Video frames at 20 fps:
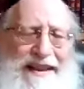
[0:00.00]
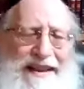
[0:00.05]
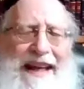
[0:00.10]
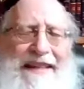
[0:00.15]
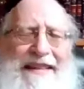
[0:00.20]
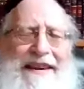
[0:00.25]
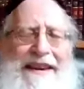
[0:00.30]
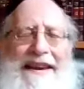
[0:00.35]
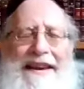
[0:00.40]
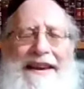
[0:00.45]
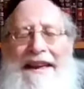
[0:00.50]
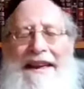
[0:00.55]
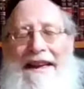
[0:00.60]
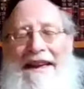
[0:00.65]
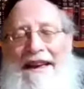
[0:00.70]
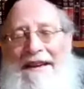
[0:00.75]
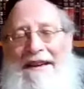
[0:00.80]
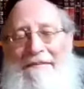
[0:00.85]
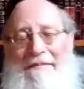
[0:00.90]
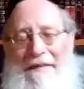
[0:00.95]
Tzaddik
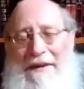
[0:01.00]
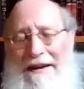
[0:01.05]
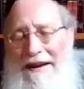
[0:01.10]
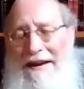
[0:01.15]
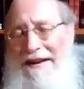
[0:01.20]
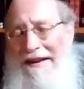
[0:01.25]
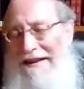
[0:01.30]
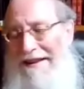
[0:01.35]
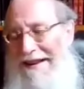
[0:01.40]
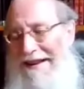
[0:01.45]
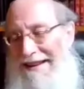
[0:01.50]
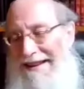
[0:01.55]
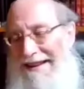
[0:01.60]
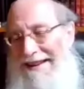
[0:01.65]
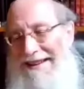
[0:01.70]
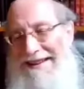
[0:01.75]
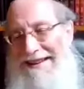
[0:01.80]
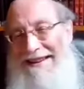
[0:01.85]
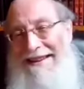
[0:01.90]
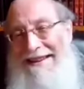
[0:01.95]
in in
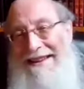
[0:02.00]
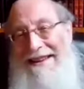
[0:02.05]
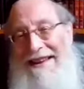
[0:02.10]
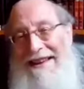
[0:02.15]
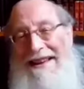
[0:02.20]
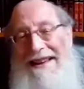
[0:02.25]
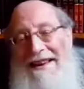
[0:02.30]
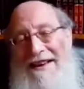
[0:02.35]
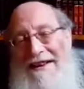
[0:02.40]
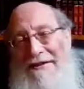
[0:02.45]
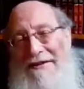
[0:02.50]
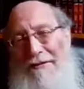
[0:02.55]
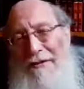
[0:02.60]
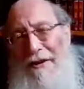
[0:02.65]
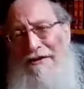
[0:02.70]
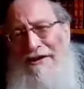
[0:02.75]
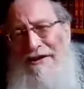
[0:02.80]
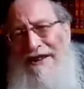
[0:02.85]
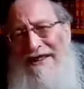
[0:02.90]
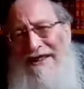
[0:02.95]
uh, his
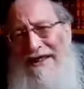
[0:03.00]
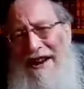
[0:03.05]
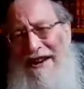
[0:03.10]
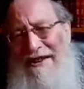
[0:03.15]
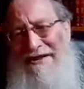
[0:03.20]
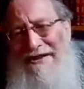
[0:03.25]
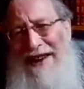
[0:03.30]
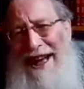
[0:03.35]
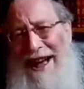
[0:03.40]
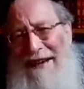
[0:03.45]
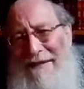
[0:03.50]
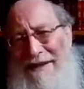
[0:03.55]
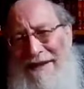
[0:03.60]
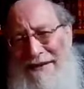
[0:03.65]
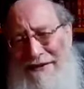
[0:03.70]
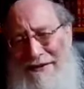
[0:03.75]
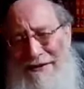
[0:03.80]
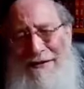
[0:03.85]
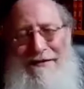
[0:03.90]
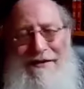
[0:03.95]
drushes on
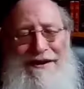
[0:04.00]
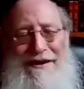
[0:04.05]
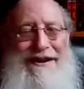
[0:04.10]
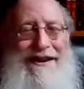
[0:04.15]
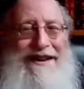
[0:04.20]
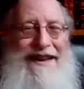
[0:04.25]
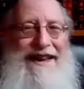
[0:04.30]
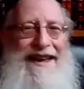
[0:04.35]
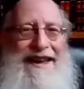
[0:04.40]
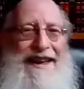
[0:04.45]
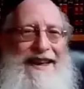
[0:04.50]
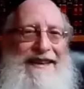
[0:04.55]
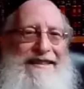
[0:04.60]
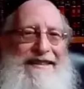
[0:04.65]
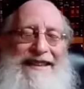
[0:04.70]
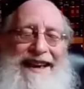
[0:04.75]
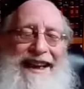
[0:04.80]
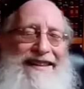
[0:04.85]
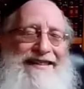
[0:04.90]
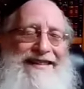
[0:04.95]
Shabbos Shuva
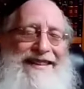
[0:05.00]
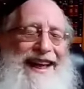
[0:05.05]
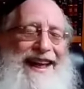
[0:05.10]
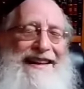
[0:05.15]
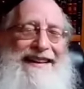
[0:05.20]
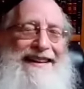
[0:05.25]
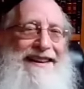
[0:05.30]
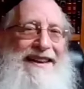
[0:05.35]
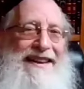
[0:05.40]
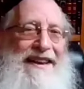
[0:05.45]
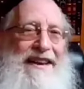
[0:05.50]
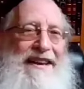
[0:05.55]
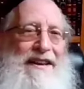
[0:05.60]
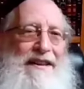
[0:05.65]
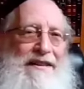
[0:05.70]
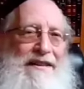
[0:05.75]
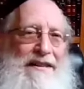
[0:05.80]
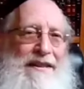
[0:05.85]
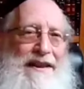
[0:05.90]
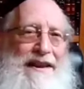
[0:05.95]
says that
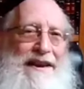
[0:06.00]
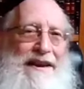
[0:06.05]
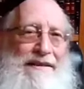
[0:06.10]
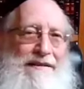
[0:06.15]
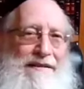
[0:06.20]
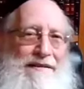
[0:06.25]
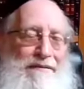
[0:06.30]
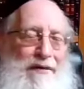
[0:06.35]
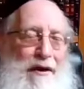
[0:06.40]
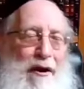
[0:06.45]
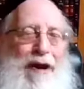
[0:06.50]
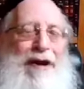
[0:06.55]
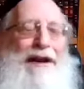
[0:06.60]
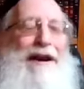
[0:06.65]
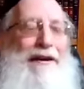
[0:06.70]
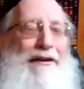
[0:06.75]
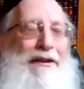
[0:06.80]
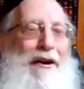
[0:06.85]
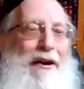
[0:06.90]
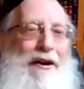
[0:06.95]
the
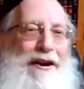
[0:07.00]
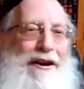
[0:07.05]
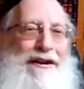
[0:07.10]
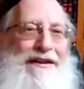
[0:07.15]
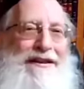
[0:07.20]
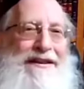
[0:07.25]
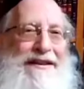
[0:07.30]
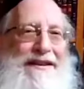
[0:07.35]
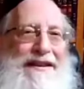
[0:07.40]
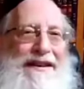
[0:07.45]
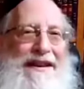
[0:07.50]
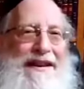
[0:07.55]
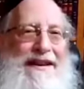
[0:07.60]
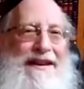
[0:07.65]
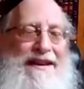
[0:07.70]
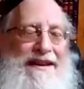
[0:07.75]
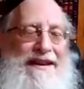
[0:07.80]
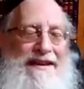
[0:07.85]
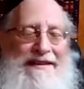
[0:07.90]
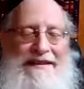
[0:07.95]
v'oichal
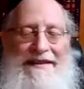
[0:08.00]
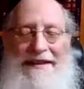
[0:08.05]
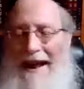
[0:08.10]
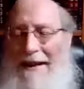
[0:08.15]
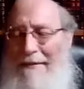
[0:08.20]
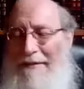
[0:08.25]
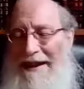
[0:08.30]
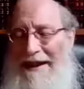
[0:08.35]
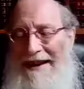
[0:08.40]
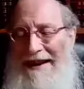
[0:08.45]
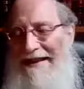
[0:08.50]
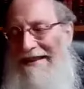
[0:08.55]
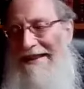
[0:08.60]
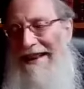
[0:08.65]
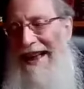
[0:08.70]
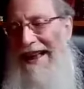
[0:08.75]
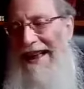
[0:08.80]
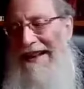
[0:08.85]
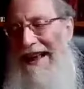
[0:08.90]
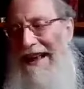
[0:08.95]
is not being
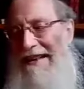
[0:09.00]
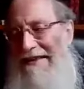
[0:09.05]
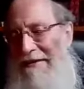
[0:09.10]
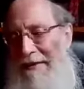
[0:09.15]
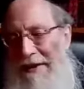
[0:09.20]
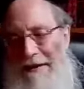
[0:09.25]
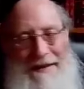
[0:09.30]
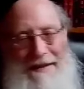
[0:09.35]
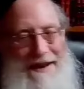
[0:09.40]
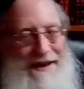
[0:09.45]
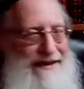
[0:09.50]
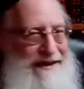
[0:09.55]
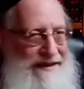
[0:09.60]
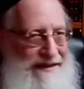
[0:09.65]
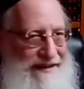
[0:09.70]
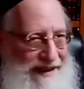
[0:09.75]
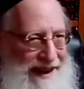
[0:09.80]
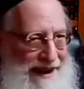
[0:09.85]
said as a rebellious